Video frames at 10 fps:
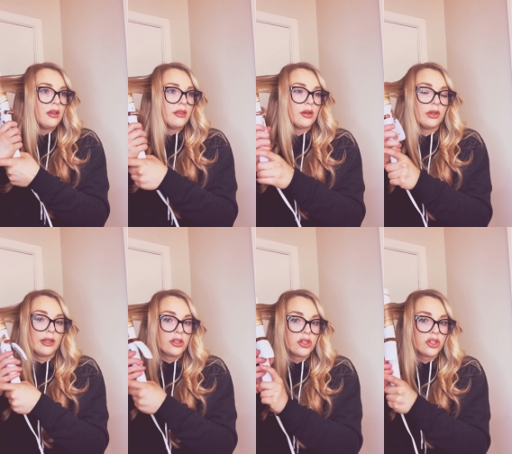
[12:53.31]
their
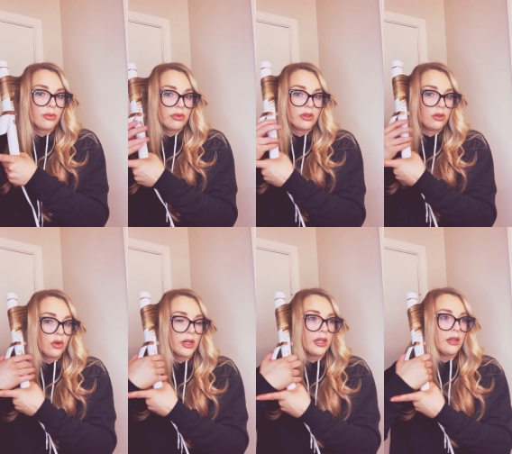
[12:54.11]
relationship with the
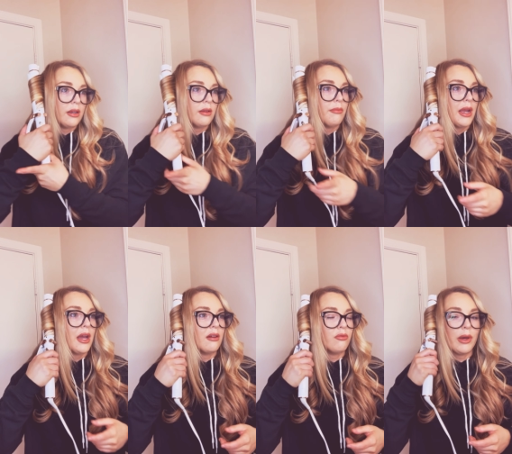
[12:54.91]
Lord and might
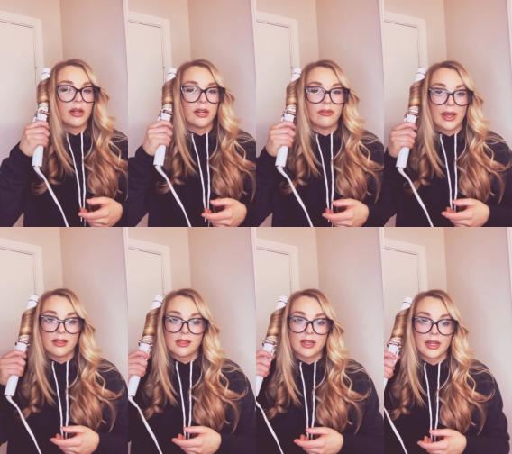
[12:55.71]
have better
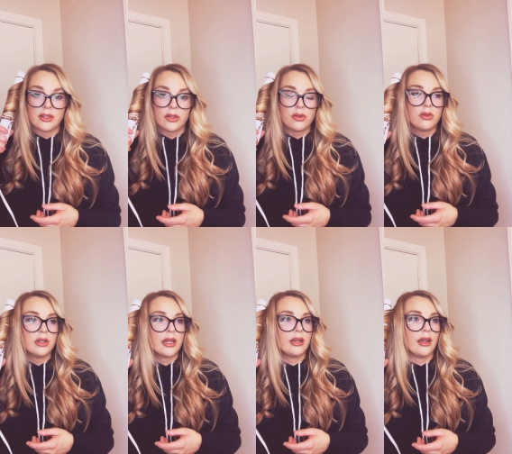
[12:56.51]
advice than I do,
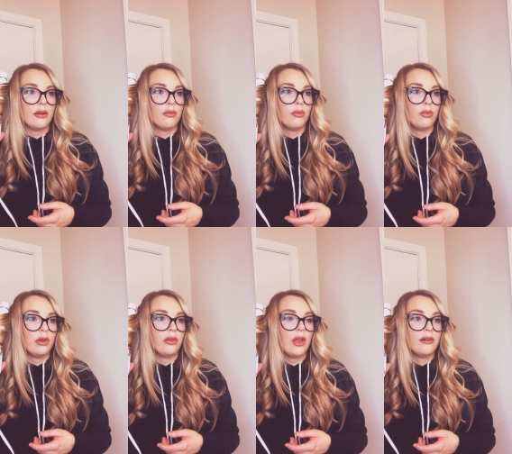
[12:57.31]
and I
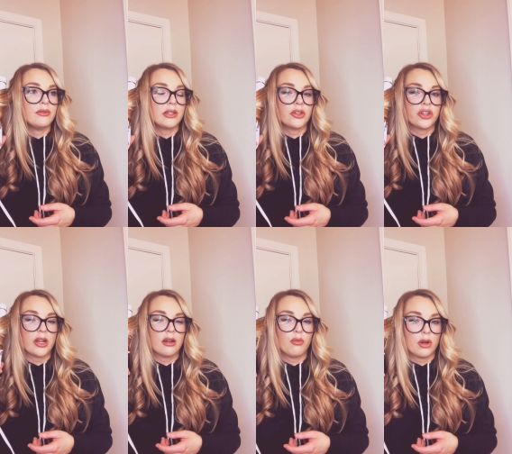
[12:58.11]
would love to
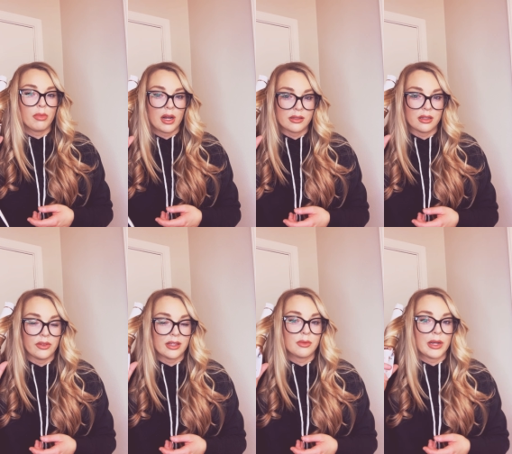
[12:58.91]
share more positive
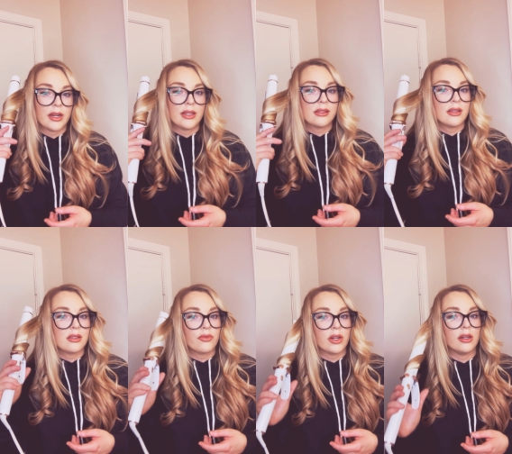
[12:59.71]

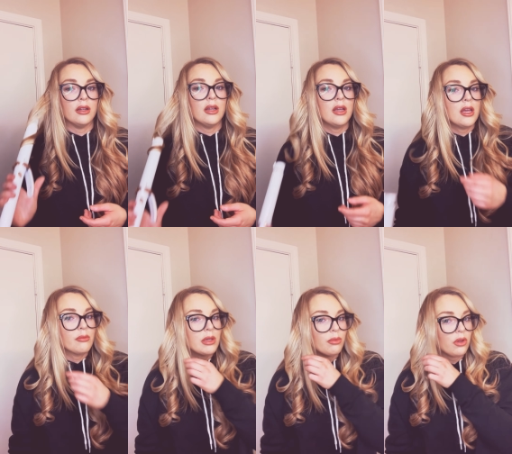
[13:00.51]
experiences for
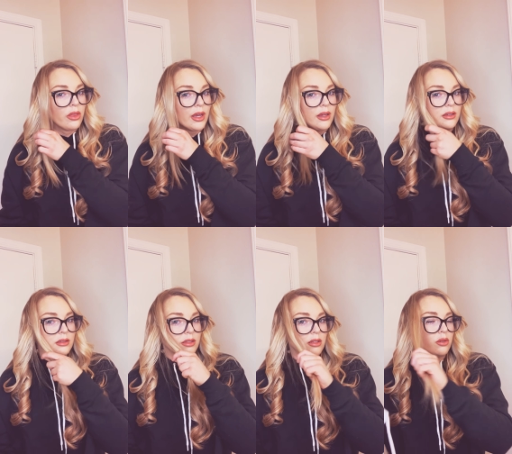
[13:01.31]
people that,
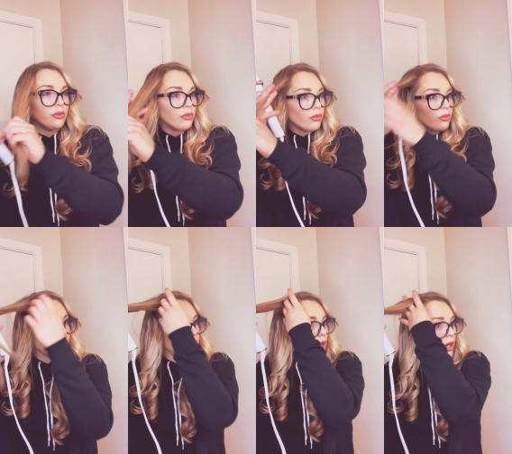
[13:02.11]
you know,
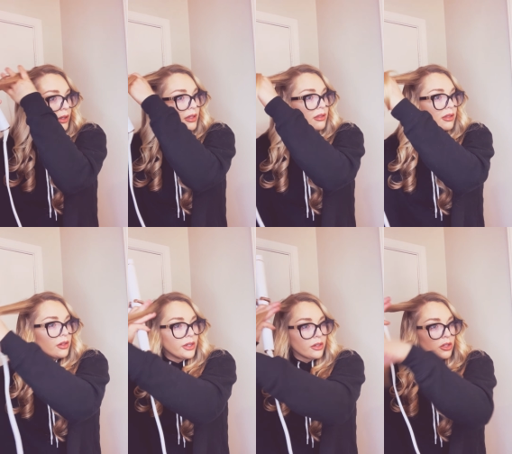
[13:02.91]
are considering